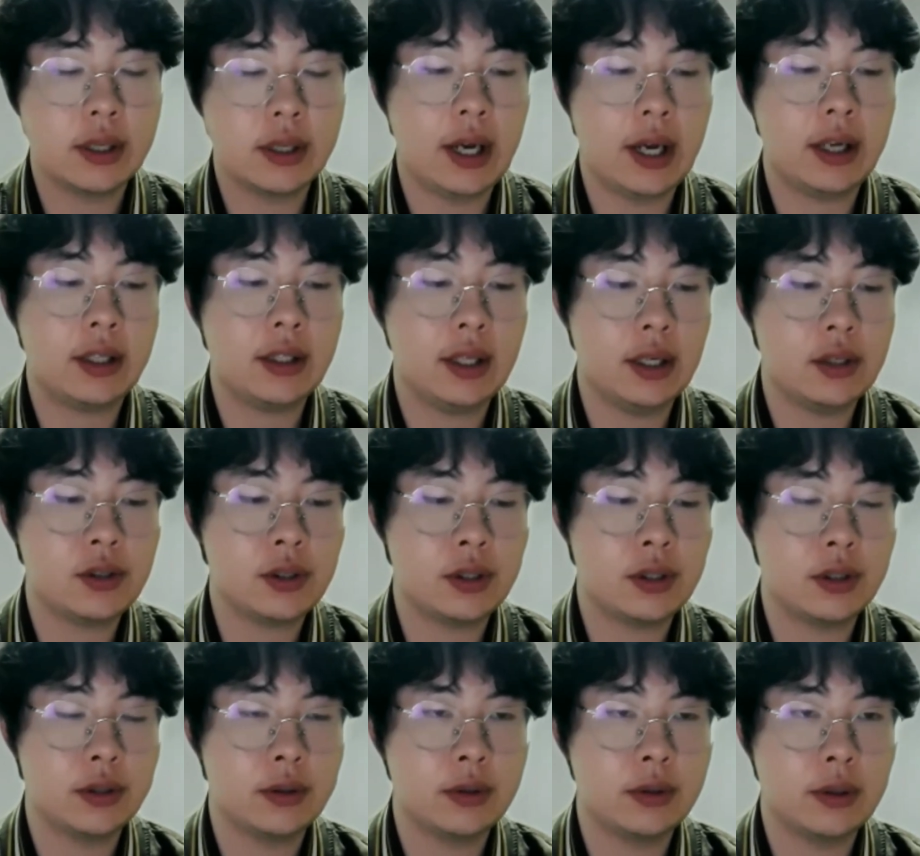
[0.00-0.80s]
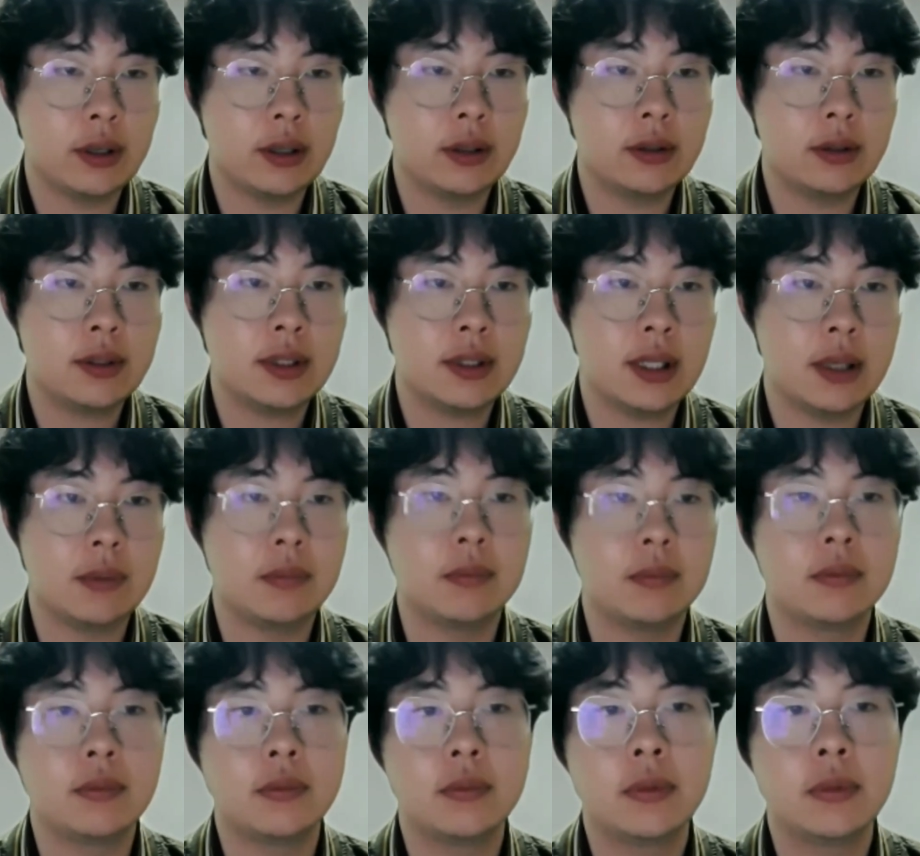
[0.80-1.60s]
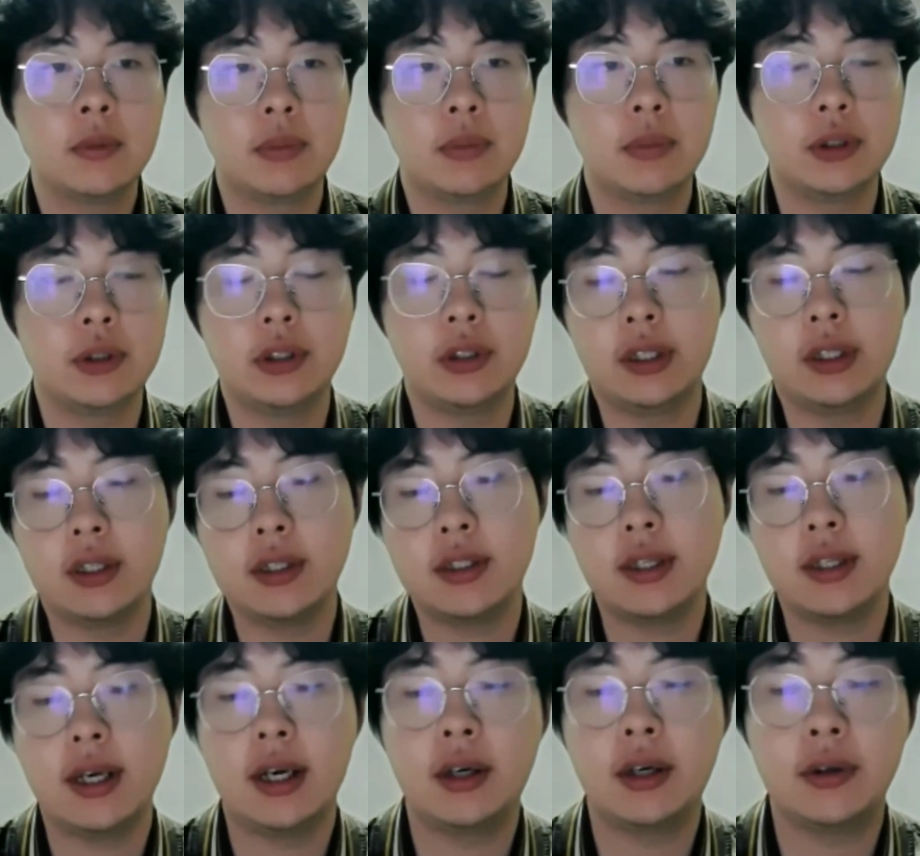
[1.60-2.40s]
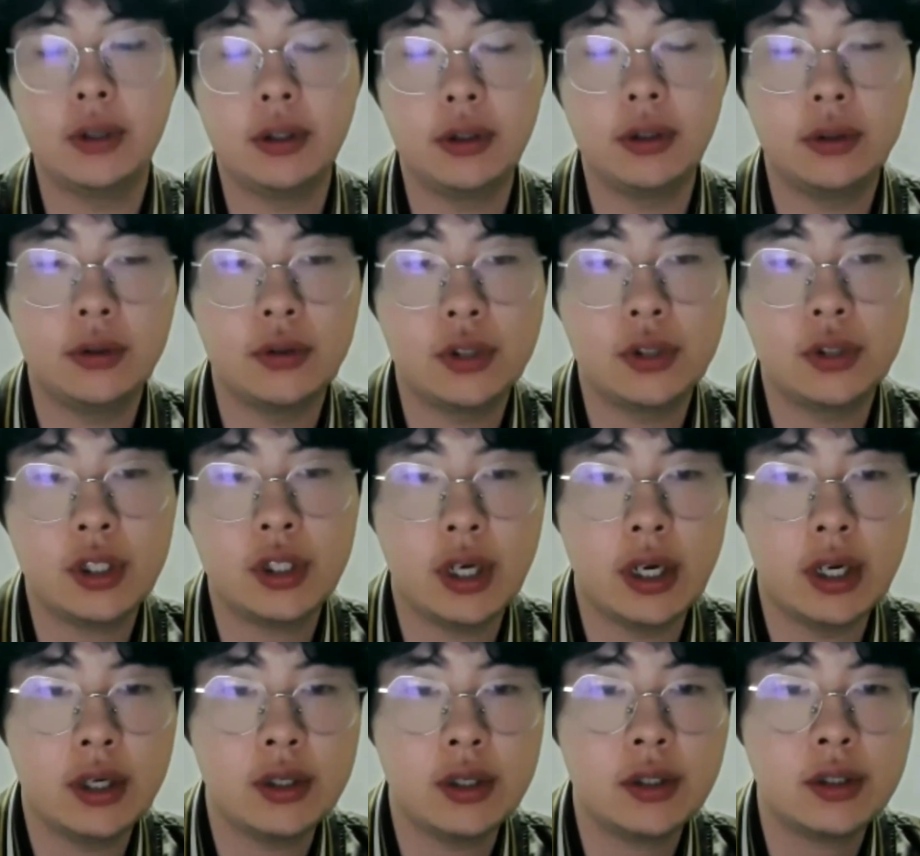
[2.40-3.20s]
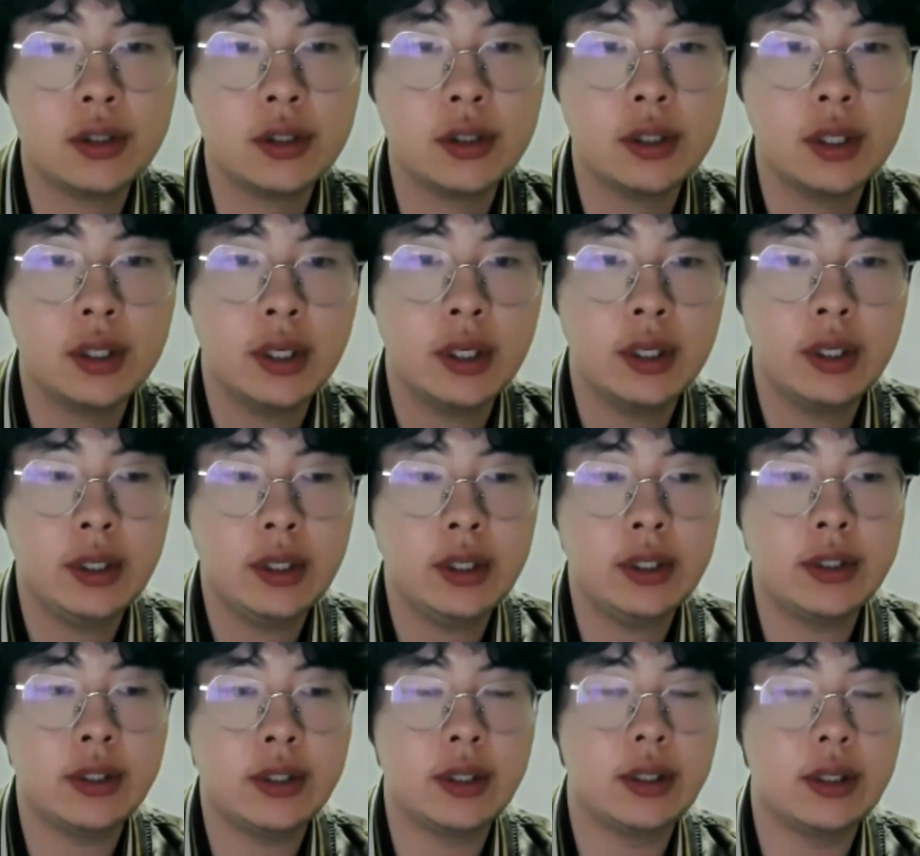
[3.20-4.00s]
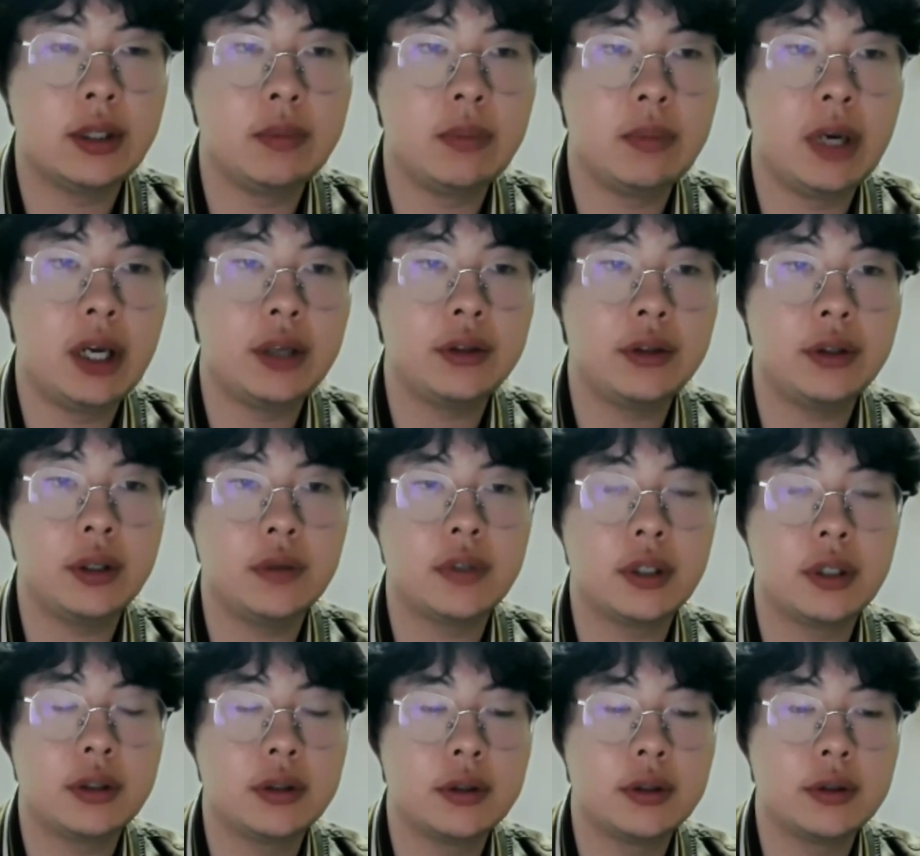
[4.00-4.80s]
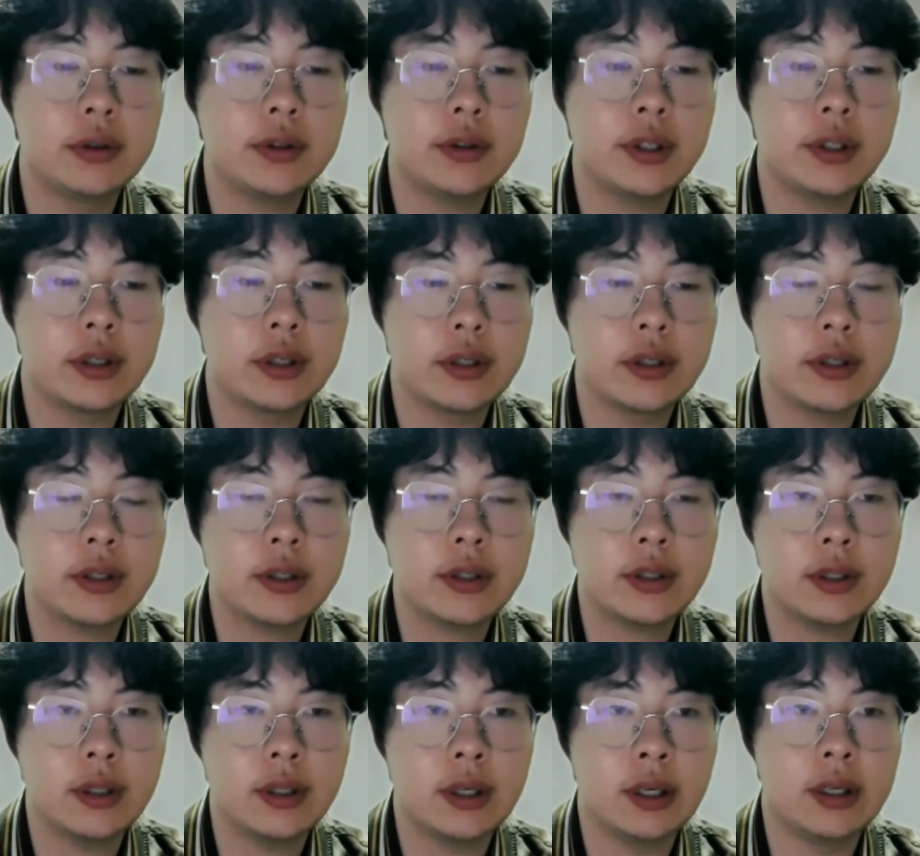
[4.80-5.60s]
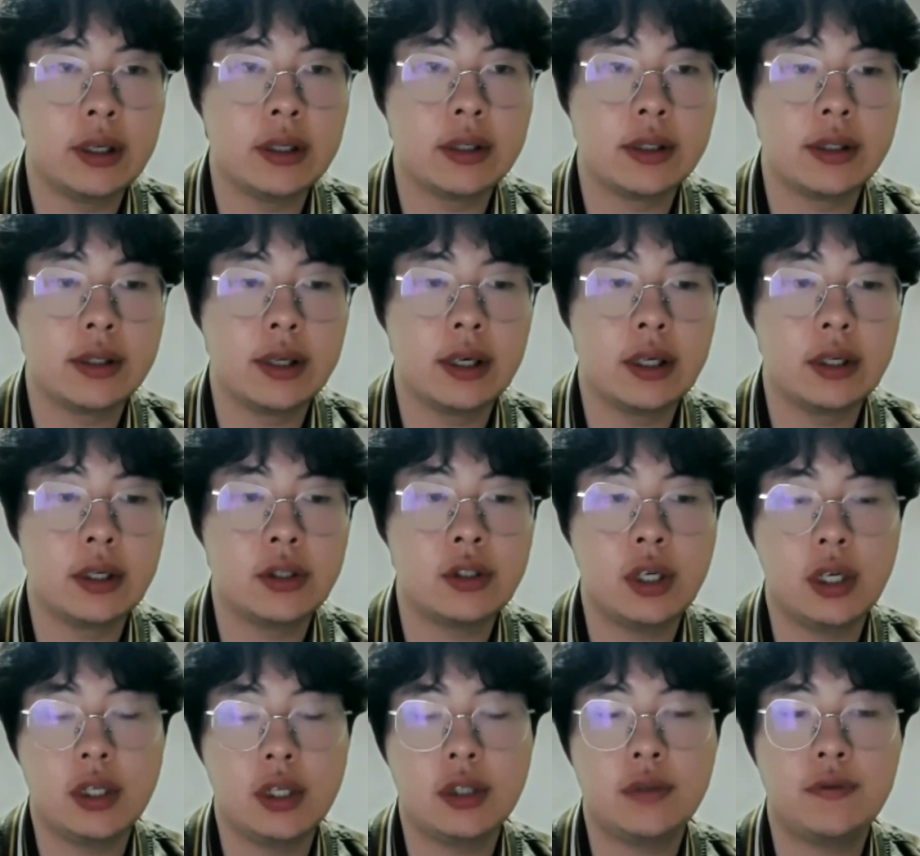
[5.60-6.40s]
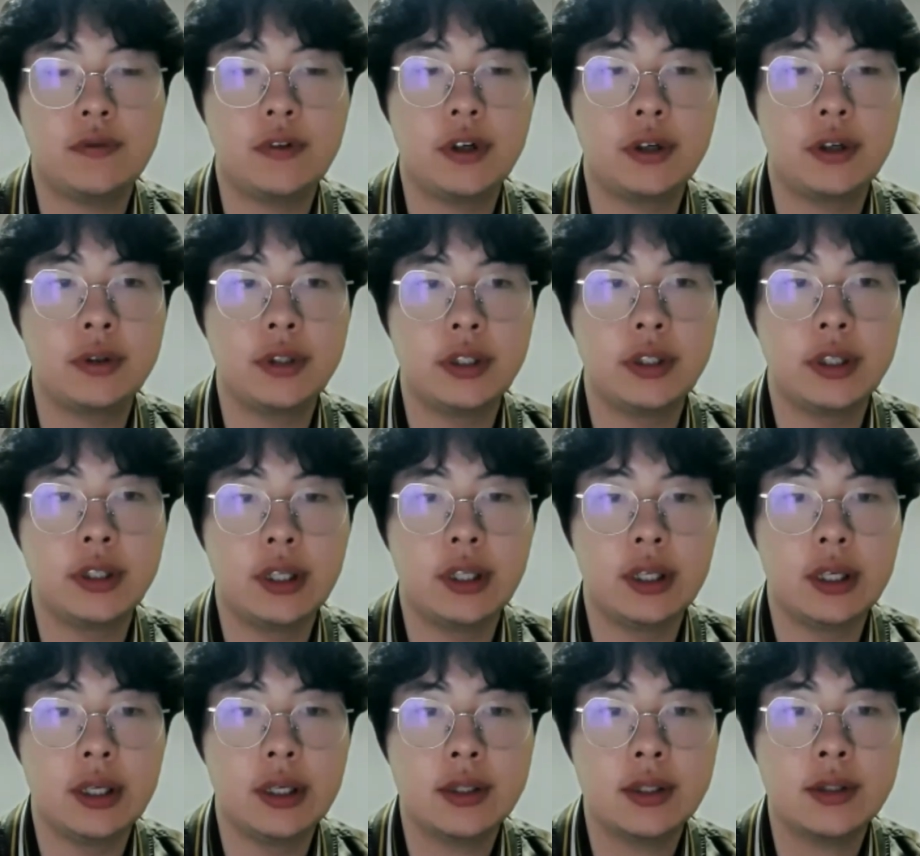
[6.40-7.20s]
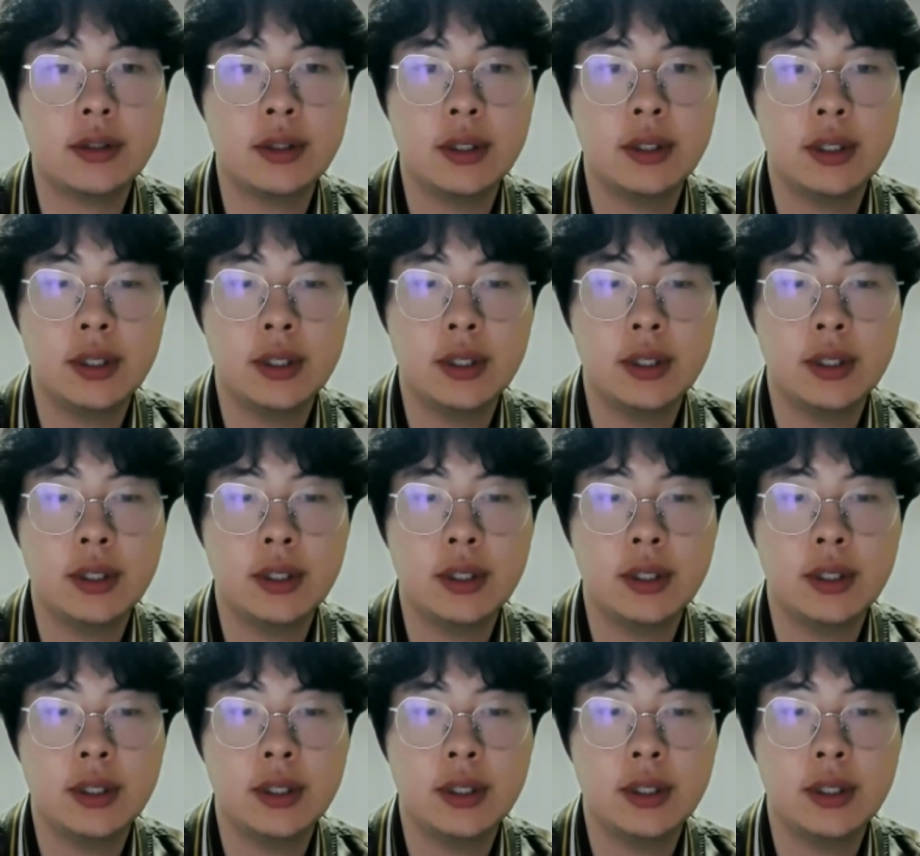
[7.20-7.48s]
architecture to some buildings. They are going to change the demand of the users and they are change frequently.